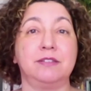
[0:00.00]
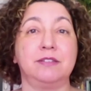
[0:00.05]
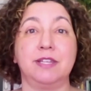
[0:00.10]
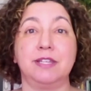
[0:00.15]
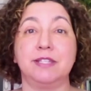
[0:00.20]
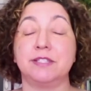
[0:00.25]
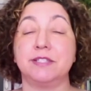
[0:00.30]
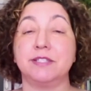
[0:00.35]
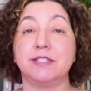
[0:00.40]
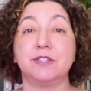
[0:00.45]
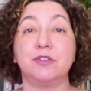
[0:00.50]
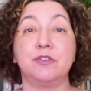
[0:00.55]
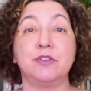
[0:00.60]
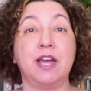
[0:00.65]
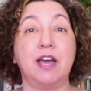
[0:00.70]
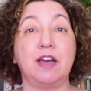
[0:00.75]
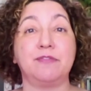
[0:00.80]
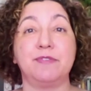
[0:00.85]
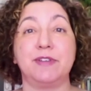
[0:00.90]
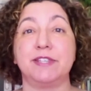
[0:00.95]
They just
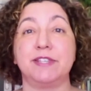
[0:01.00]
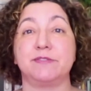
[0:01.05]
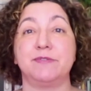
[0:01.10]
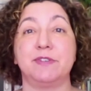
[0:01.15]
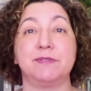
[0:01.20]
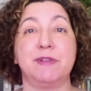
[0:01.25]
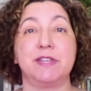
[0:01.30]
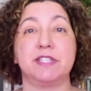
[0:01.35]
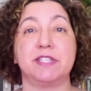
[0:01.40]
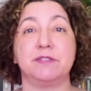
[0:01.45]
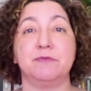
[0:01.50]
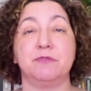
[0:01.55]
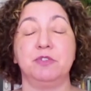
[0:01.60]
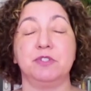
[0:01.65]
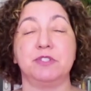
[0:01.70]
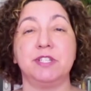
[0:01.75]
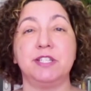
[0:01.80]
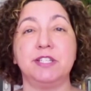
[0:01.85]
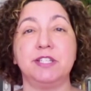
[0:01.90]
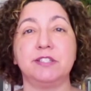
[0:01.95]
don't have
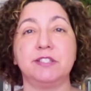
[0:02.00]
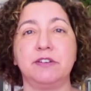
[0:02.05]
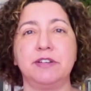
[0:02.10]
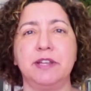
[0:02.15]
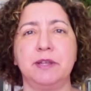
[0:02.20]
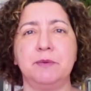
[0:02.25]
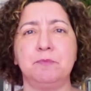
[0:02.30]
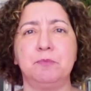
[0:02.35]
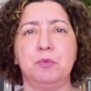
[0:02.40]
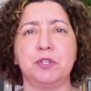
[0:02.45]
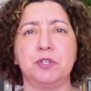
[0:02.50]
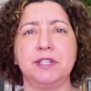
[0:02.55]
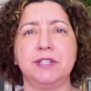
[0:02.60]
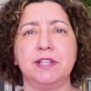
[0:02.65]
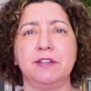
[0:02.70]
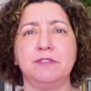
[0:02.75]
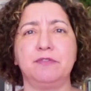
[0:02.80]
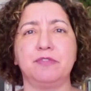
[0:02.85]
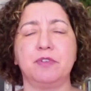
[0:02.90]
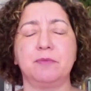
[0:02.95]
vegetables. They started
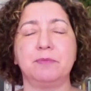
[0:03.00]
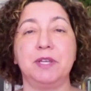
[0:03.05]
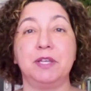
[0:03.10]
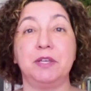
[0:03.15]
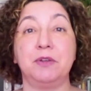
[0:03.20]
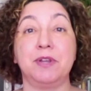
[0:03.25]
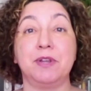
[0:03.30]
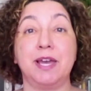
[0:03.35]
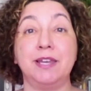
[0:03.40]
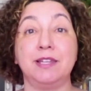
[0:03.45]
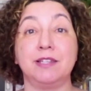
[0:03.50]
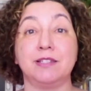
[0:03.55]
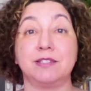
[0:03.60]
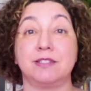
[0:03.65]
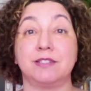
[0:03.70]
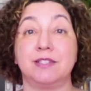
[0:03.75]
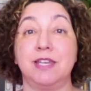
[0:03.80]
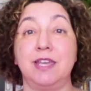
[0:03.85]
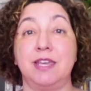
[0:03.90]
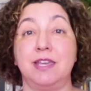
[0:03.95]
importing them from the
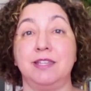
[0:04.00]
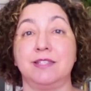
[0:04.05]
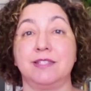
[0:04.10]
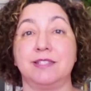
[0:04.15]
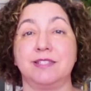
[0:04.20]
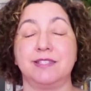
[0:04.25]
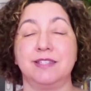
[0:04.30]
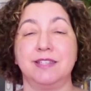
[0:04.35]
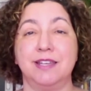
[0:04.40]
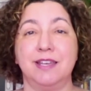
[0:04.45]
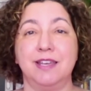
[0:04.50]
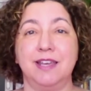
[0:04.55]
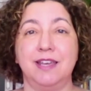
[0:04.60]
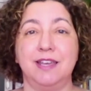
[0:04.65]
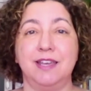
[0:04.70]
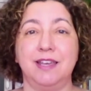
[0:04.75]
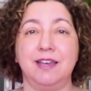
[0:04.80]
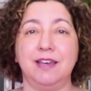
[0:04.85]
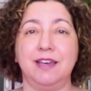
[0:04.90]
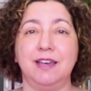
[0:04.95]
United States,
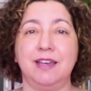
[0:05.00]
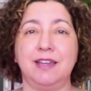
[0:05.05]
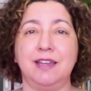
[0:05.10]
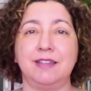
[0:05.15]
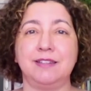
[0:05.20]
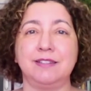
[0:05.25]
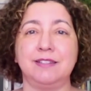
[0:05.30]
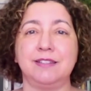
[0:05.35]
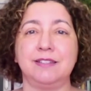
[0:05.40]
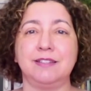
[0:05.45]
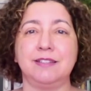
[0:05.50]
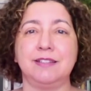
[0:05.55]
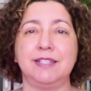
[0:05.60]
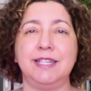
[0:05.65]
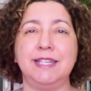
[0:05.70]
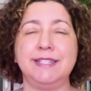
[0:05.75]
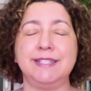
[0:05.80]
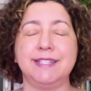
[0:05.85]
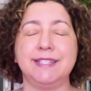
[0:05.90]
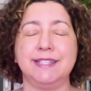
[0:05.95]
and
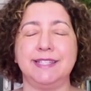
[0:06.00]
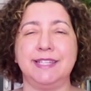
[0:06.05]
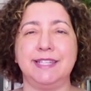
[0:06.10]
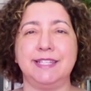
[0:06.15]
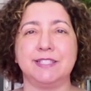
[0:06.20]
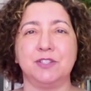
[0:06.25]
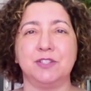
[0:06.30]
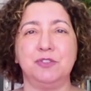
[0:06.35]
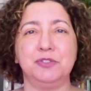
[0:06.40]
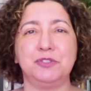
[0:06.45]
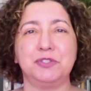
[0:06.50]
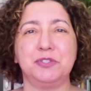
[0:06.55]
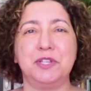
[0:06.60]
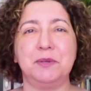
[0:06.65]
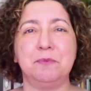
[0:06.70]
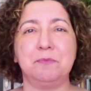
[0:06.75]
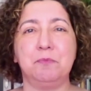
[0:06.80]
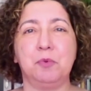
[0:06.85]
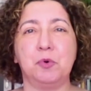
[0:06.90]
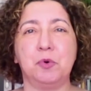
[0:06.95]
Italy is also
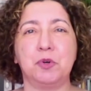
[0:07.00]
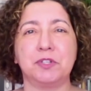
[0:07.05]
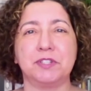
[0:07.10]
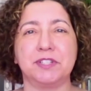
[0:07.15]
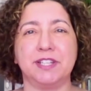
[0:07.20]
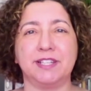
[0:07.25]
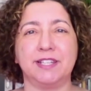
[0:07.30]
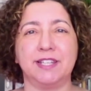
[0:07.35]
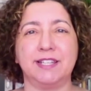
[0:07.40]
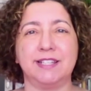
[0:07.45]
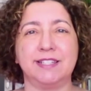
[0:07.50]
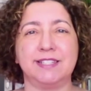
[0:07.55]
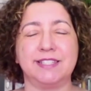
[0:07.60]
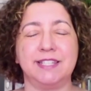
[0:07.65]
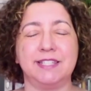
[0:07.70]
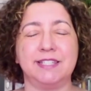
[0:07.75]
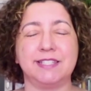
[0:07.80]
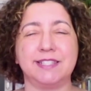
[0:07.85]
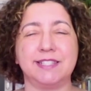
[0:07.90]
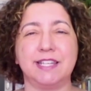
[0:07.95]
importing
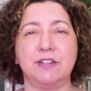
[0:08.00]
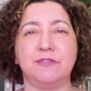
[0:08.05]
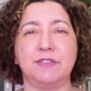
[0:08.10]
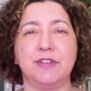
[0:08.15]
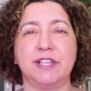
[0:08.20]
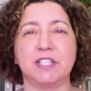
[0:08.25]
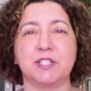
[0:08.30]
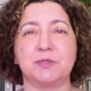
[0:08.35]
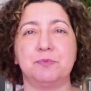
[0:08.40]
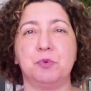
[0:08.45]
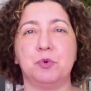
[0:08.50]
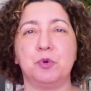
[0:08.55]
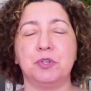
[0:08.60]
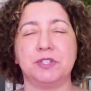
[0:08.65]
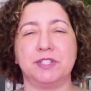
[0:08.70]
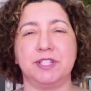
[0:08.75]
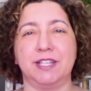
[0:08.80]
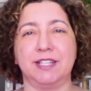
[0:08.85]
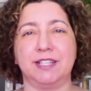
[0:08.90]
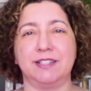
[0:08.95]
instead of
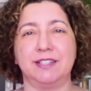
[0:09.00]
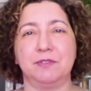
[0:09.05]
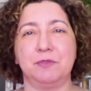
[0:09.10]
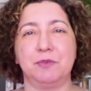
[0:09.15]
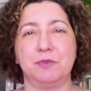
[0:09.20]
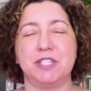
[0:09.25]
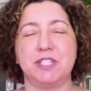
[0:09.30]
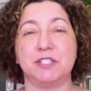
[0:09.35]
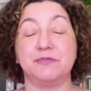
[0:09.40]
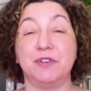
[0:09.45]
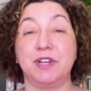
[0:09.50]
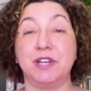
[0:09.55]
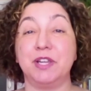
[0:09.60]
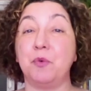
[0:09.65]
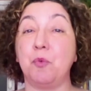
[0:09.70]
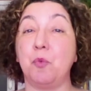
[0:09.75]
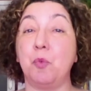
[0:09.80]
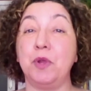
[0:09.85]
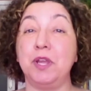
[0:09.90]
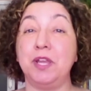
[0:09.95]
exporting, which is
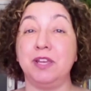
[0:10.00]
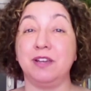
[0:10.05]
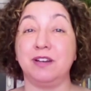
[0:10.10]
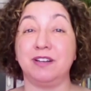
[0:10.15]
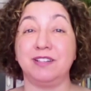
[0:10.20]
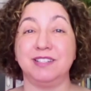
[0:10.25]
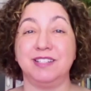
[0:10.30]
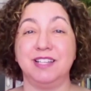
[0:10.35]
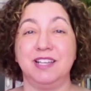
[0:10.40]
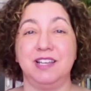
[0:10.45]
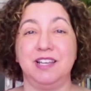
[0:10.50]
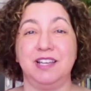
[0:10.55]
very weird.